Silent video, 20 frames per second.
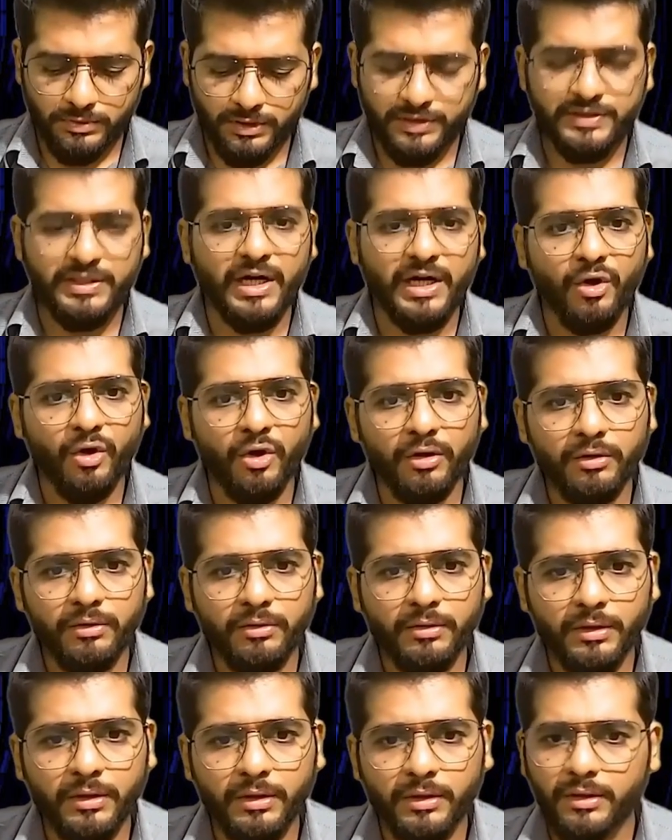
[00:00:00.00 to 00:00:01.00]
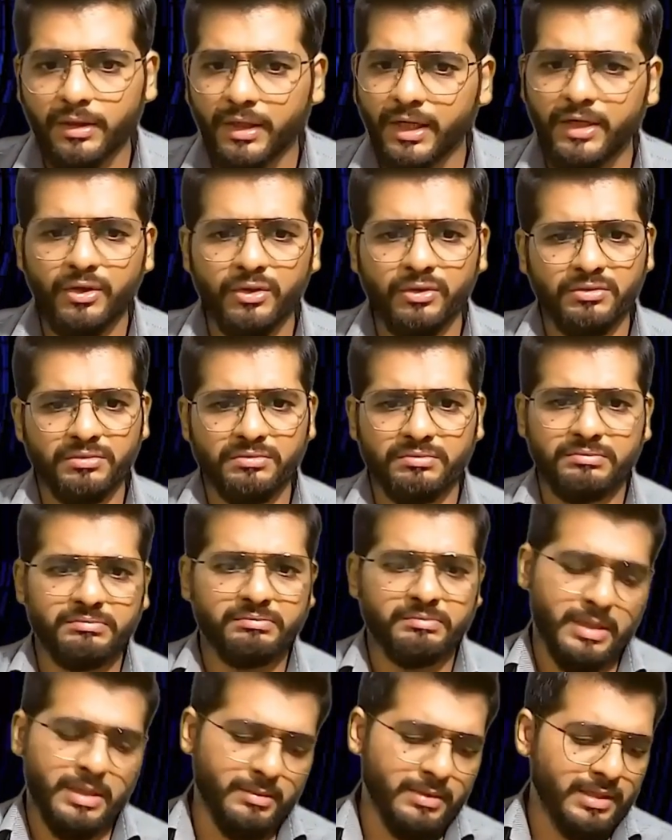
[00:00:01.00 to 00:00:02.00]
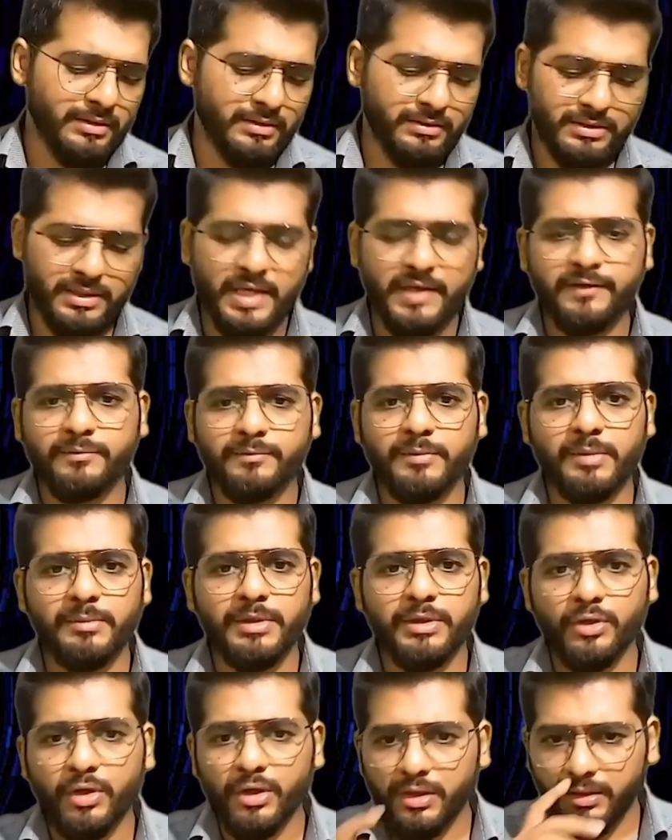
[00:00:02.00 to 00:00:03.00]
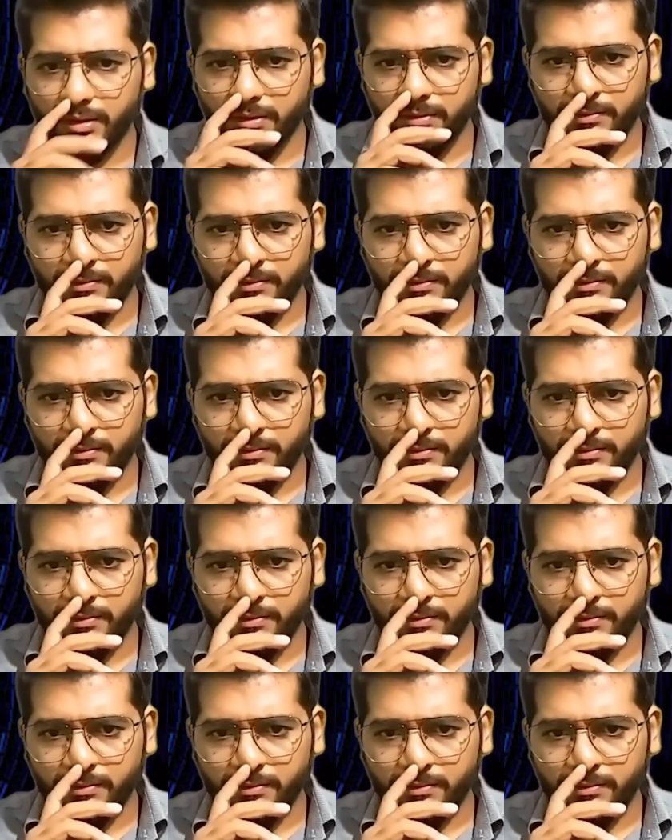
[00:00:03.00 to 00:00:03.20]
Is that wrong? I don't know. Maybe yes, maybe not.